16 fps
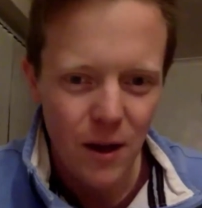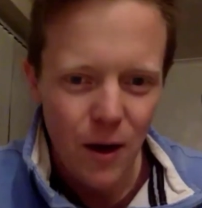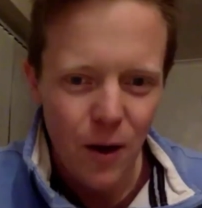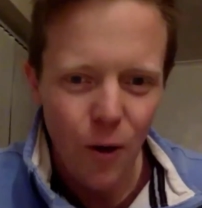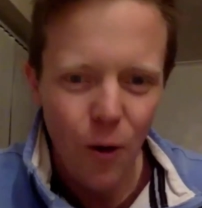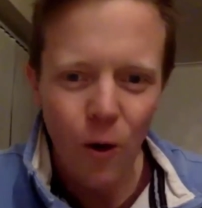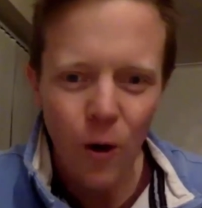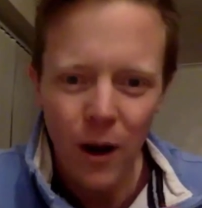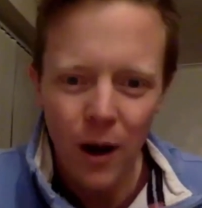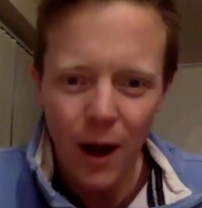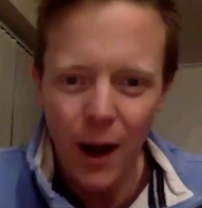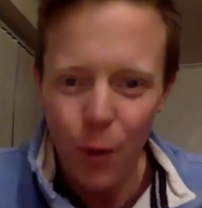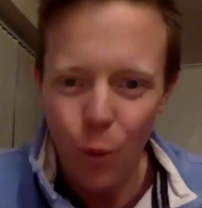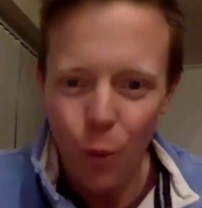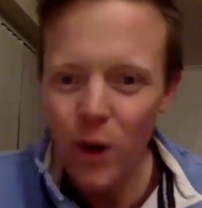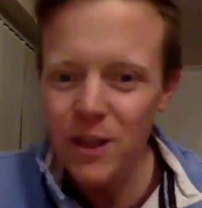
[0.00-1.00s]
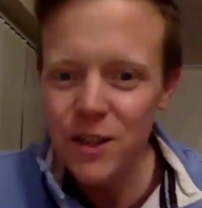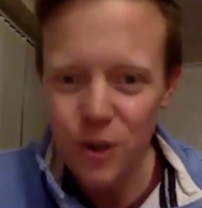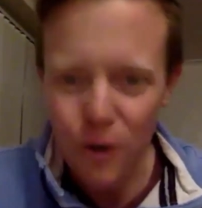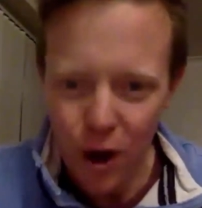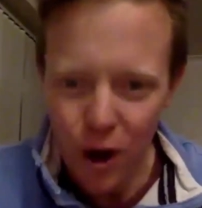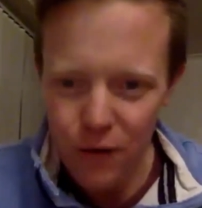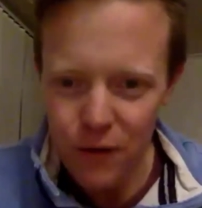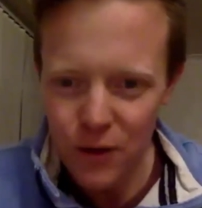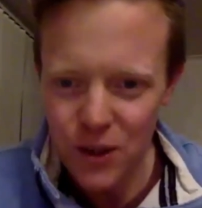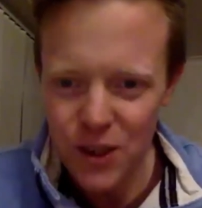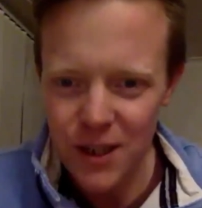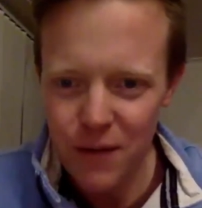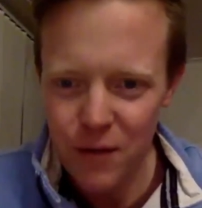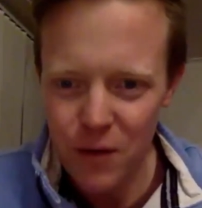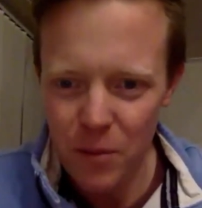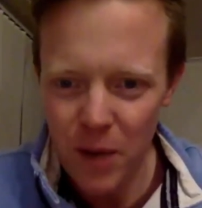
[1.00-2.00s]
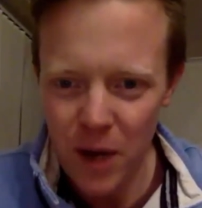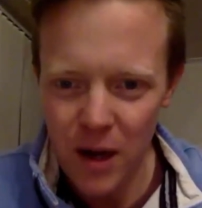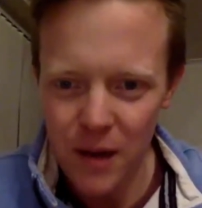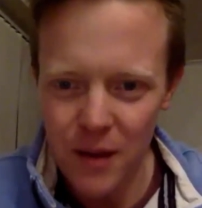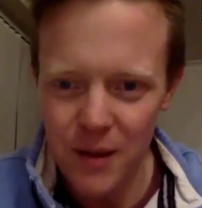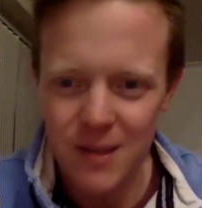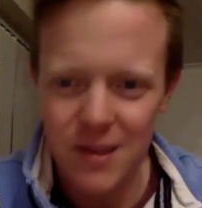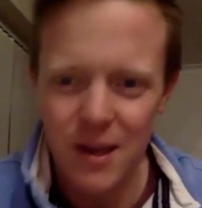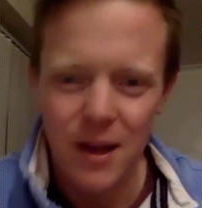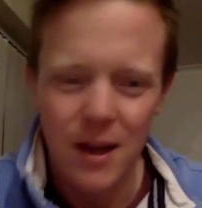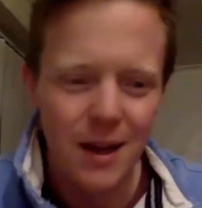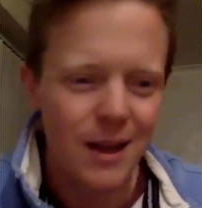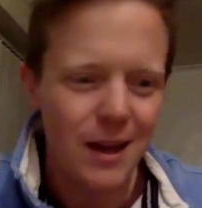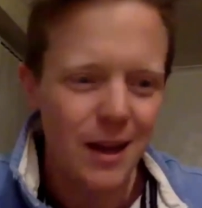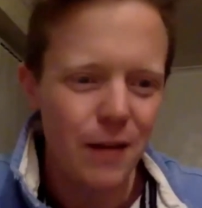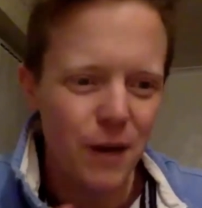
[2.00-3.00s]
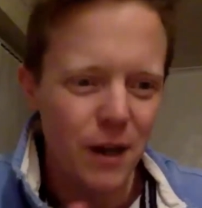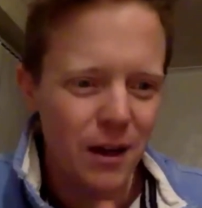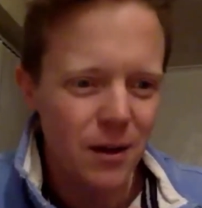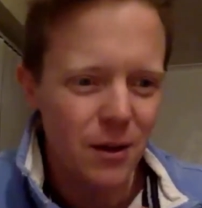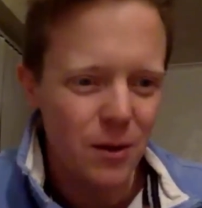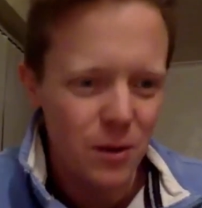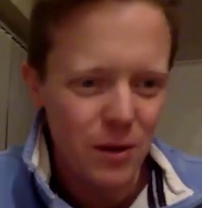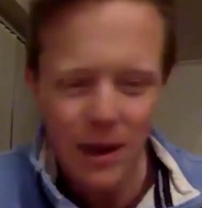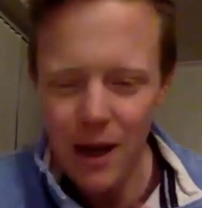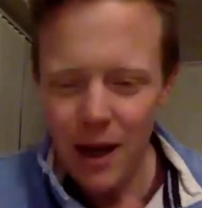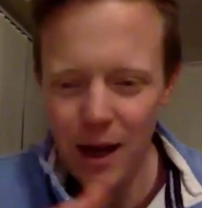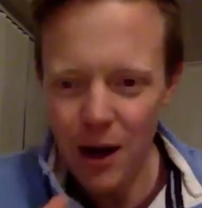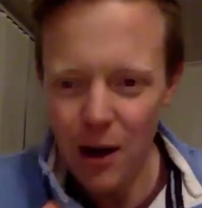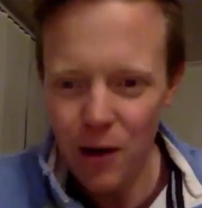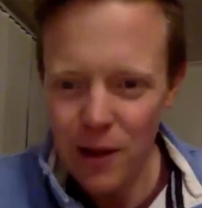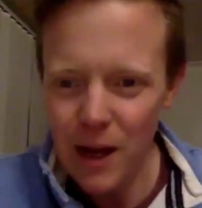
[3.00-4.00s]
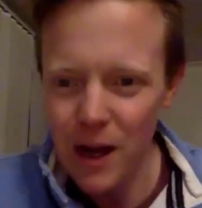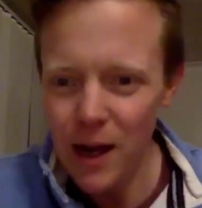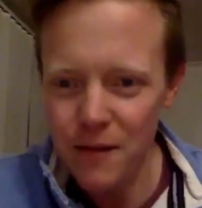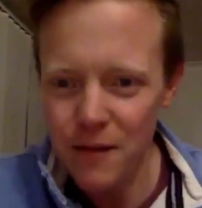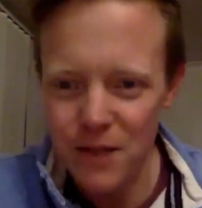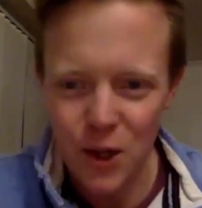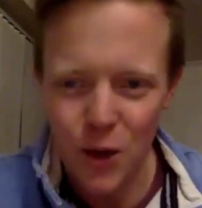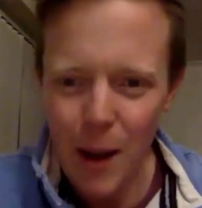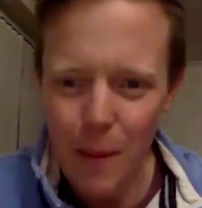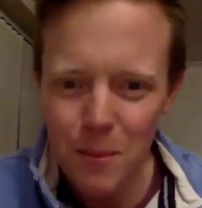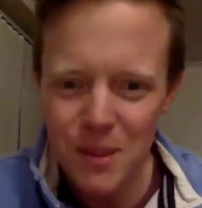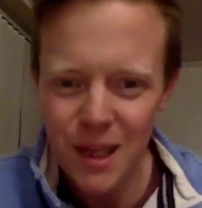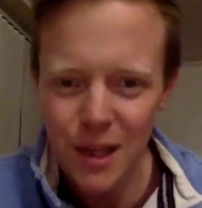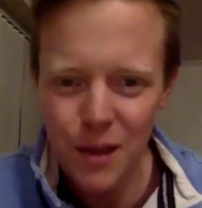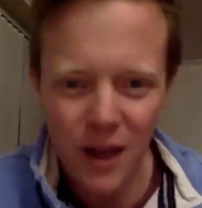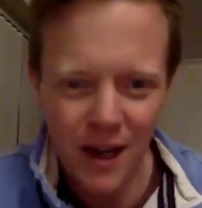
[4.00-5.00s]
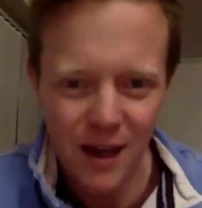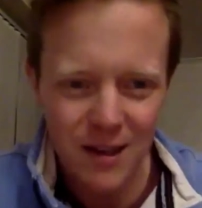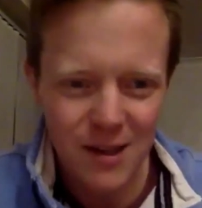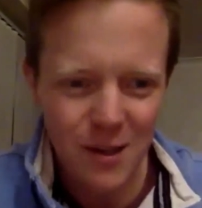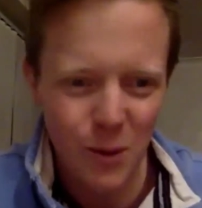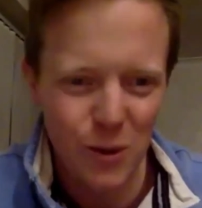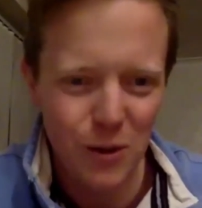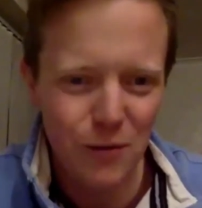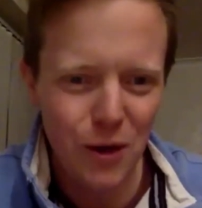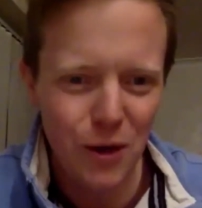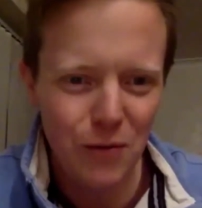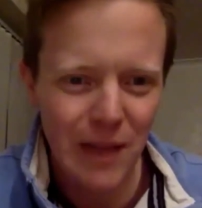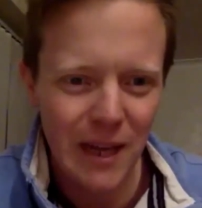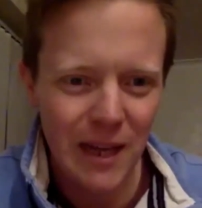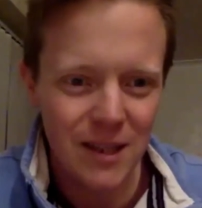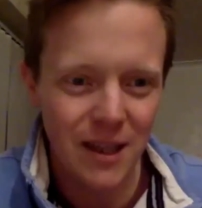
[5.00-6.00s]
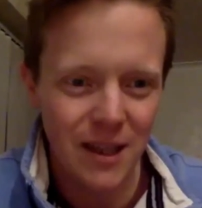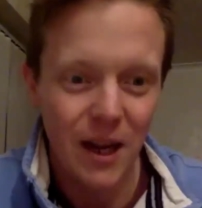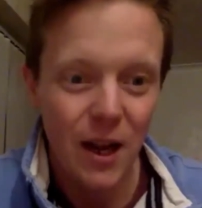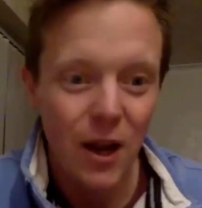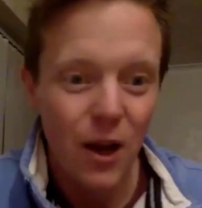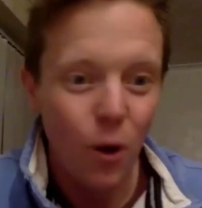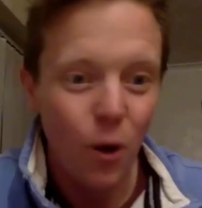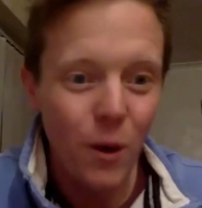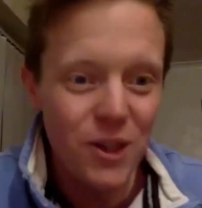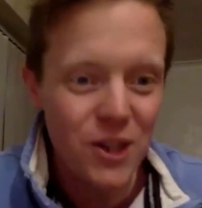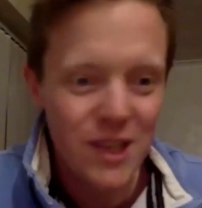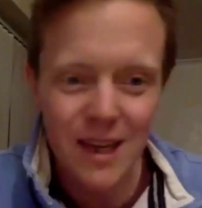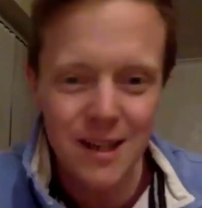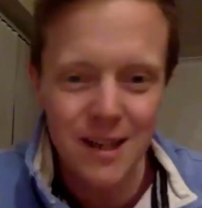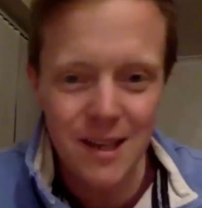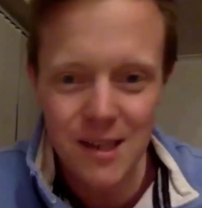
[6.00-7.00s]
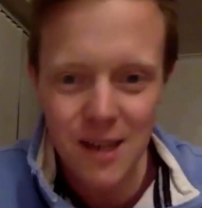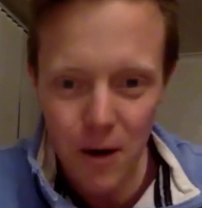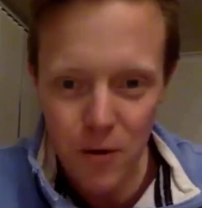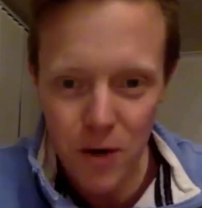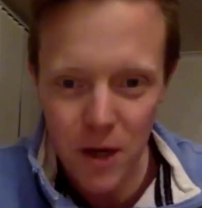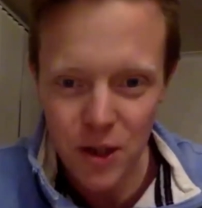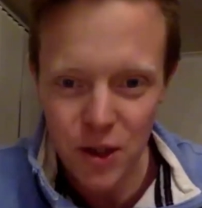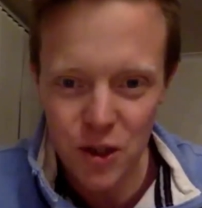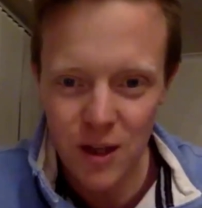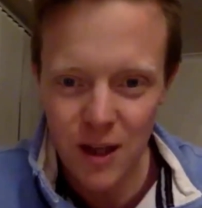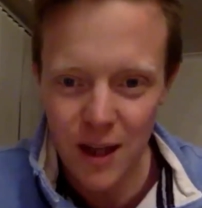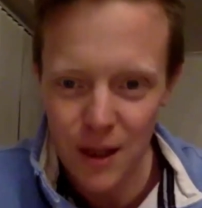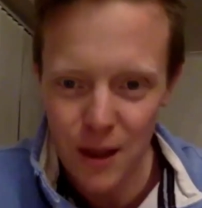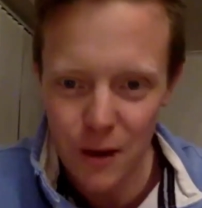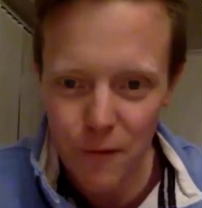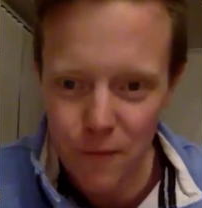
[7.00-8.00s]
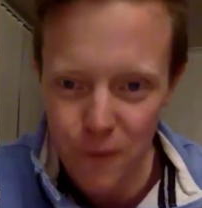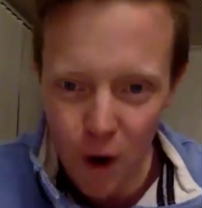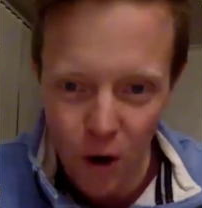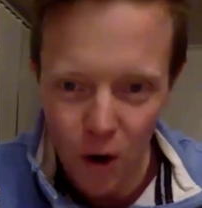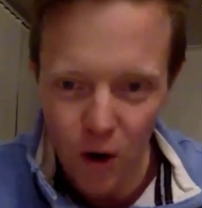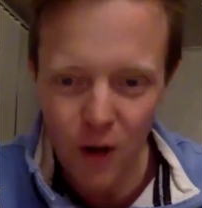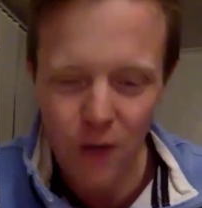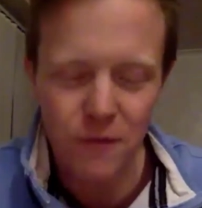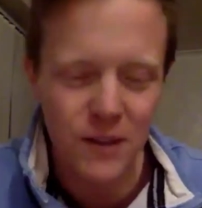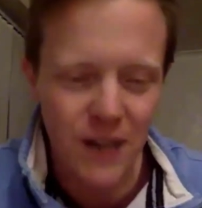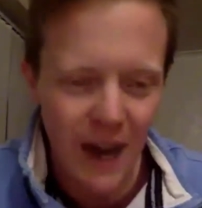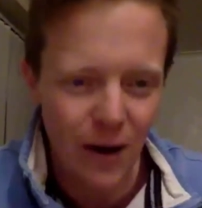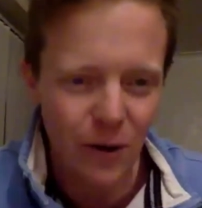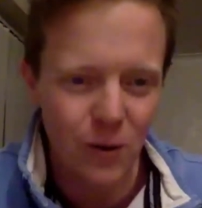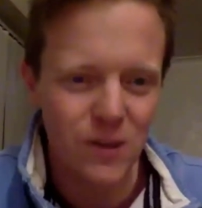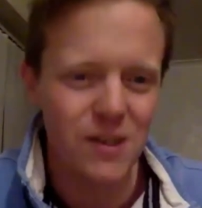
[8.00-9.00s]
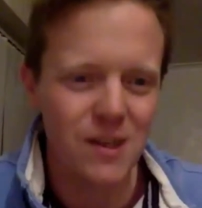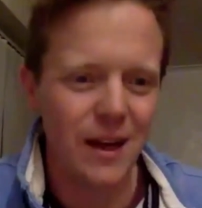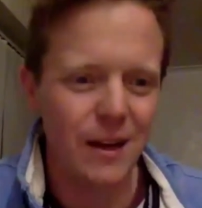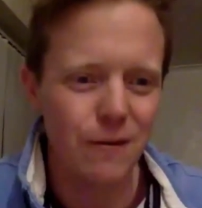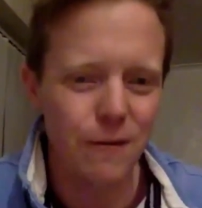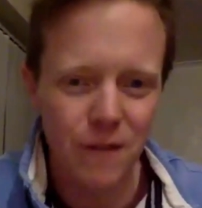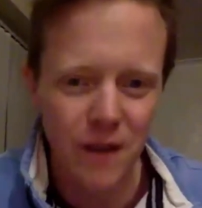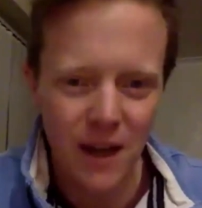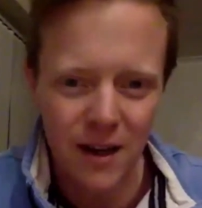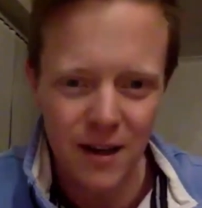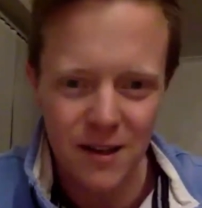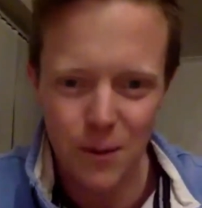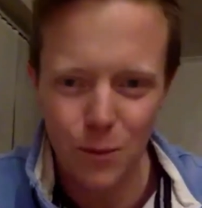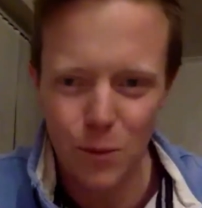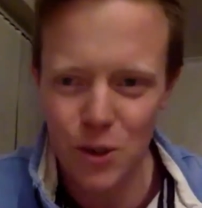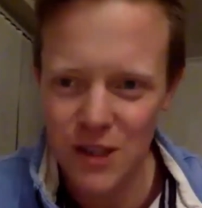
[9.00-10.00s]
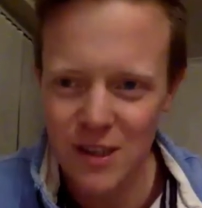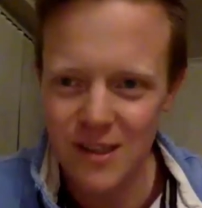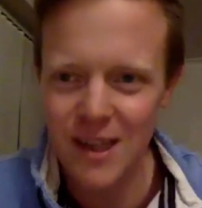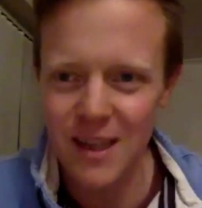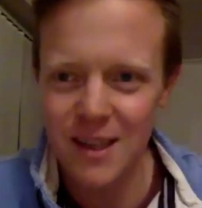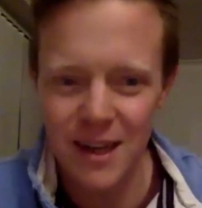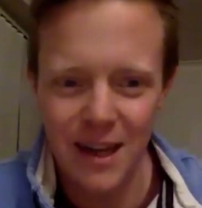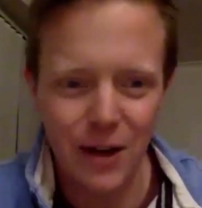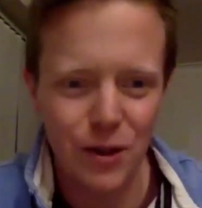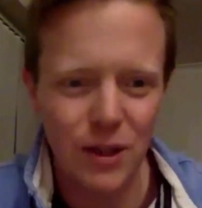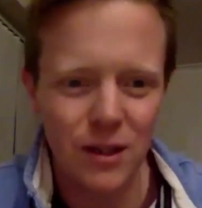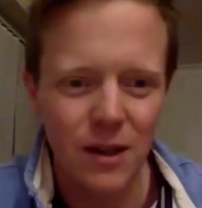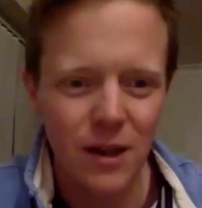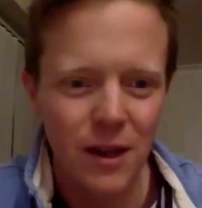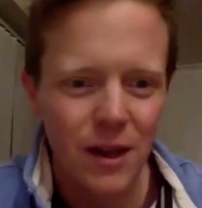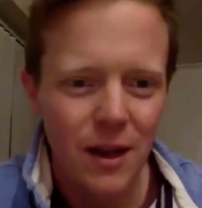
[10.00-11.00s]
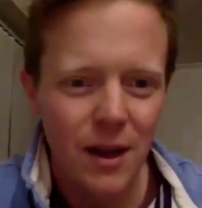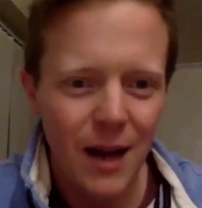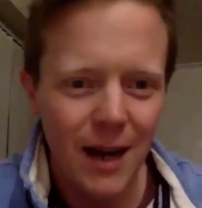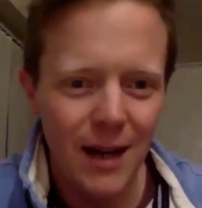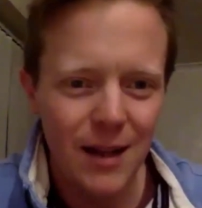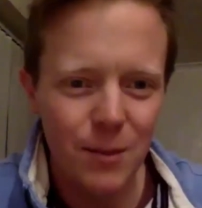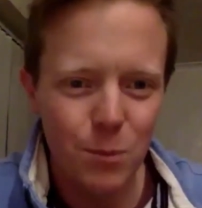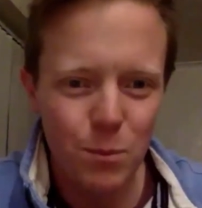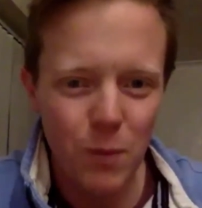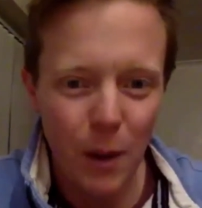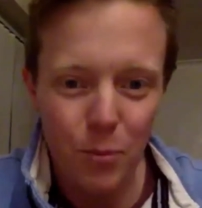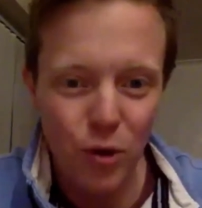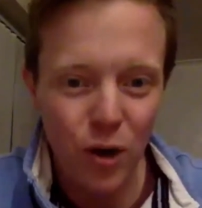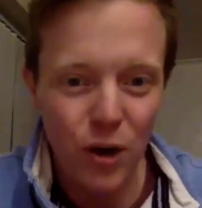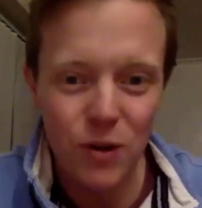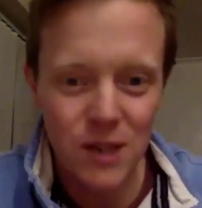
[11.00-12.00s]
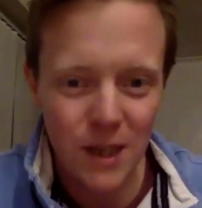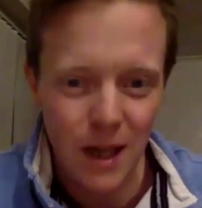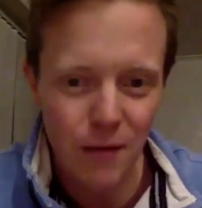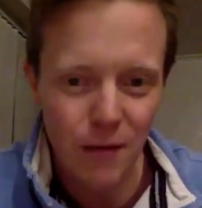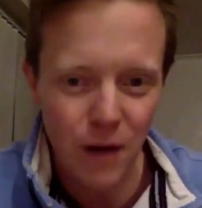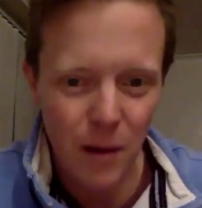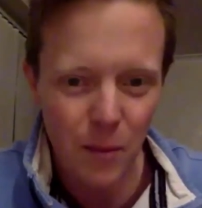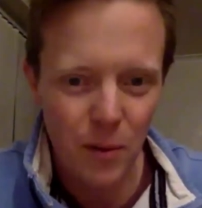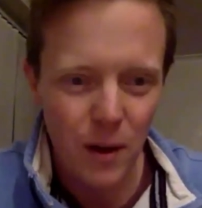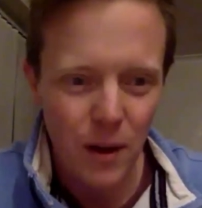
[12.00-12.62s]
Or I wander off onto different paths, giving our lives to empty things. I wonder if you can relate to that. Or we just get discouraged in the fog of doubts and fears, and we just sit down and are prone to give up.